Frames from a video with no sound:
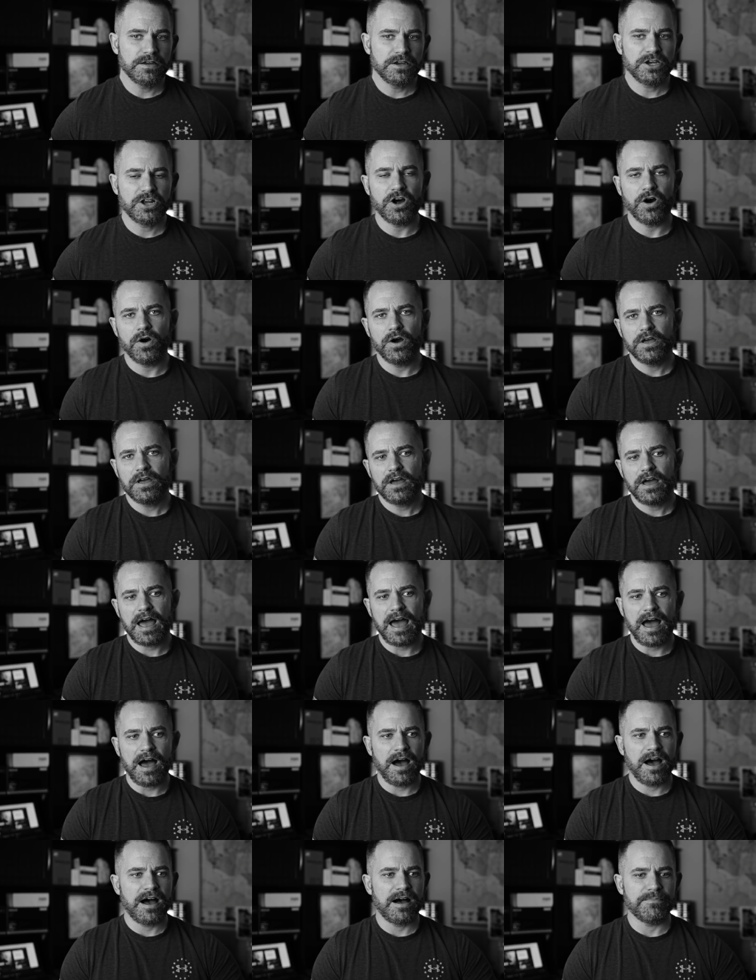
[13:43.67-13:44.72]
You know,
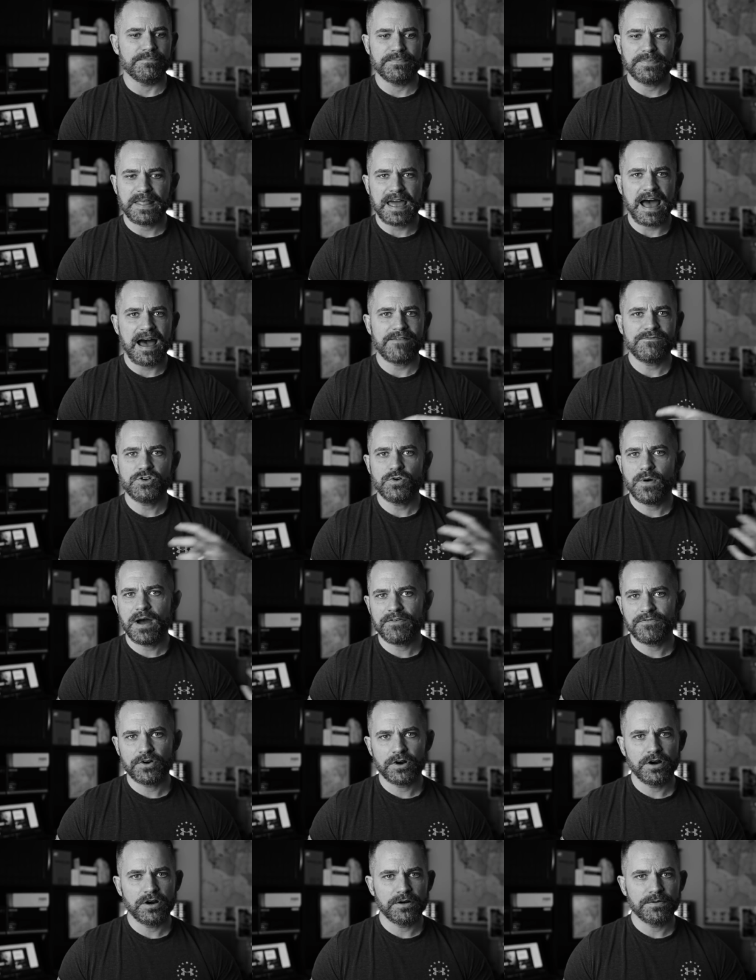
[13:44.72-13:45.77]
have you
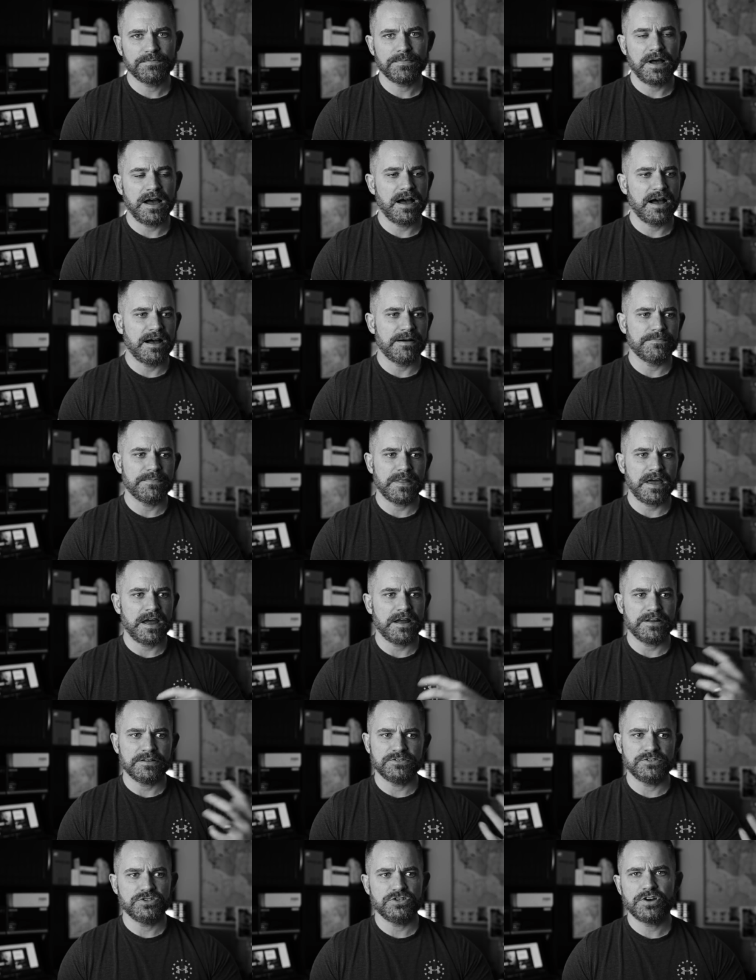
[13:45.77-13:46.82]
ever,
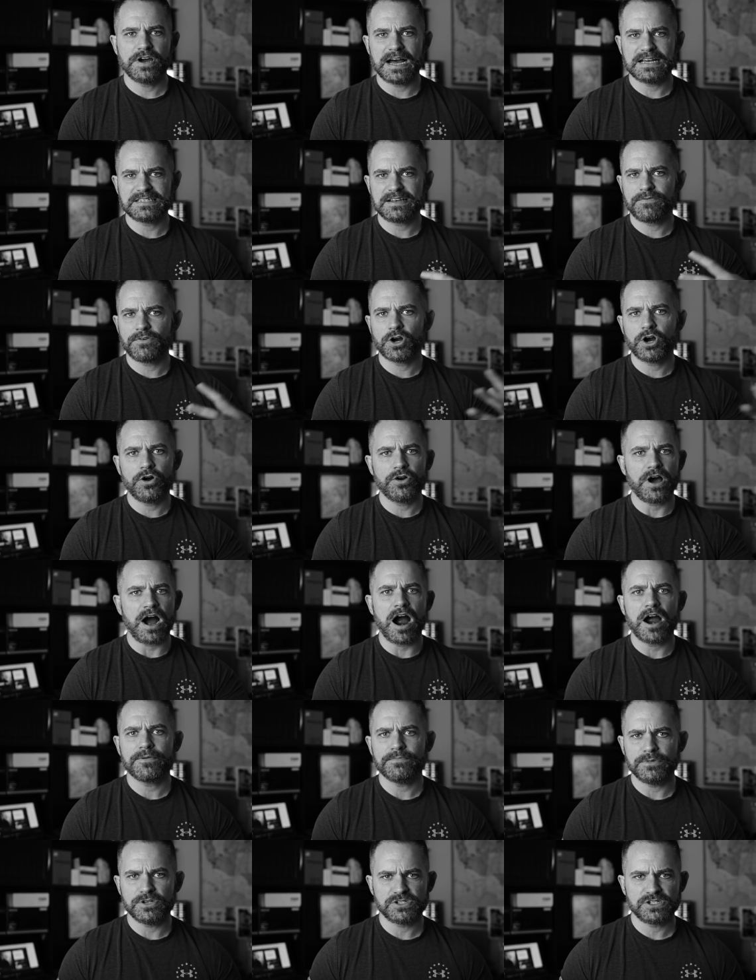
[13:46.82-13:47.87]
do you guys ever go to
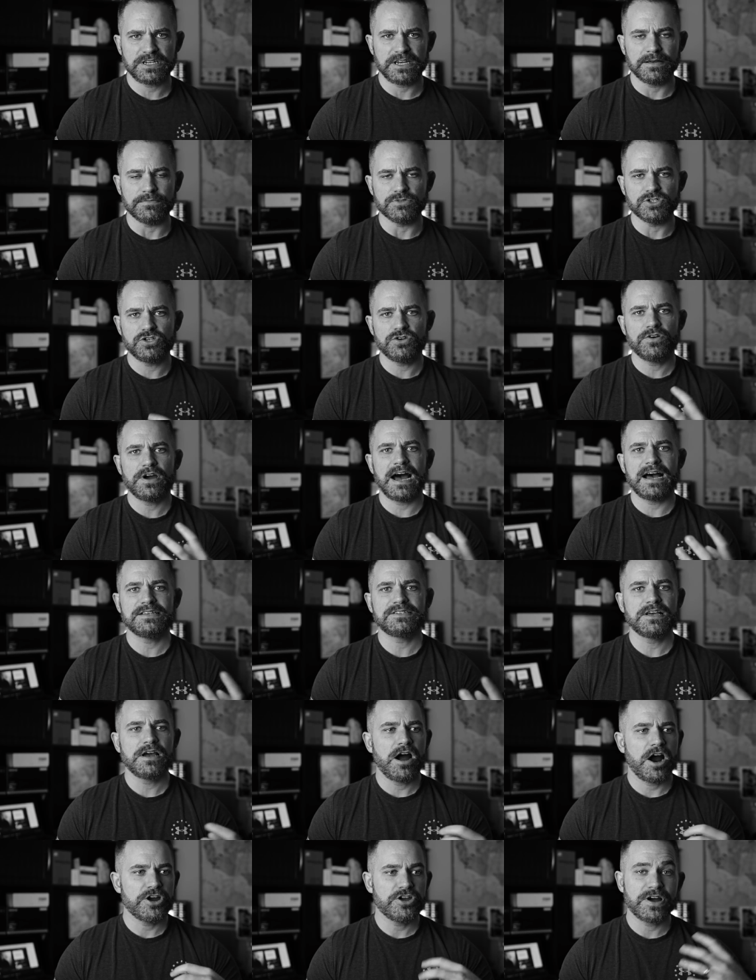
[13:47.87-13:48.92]
art museums?
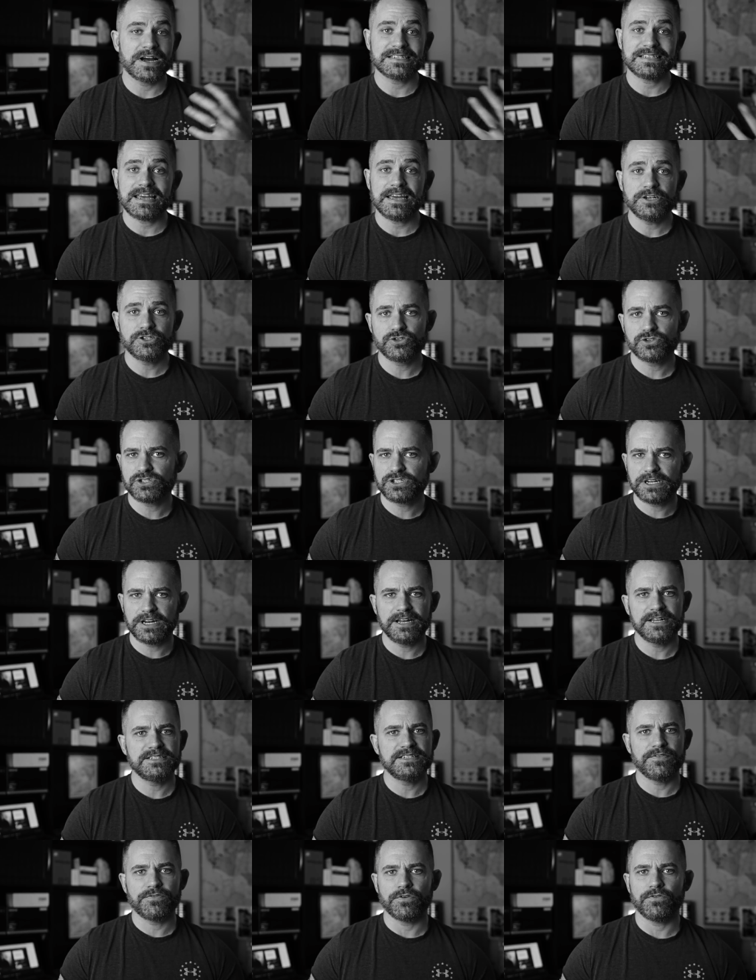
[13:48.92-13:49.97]
Are you guys interested
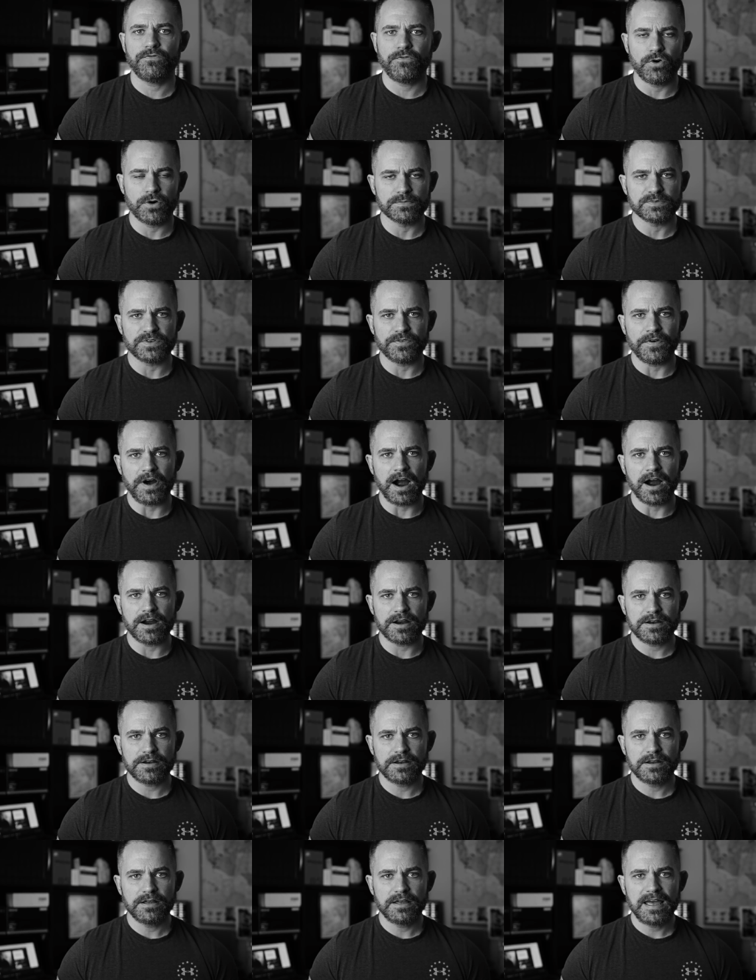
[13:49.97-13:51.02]
in different forms of art?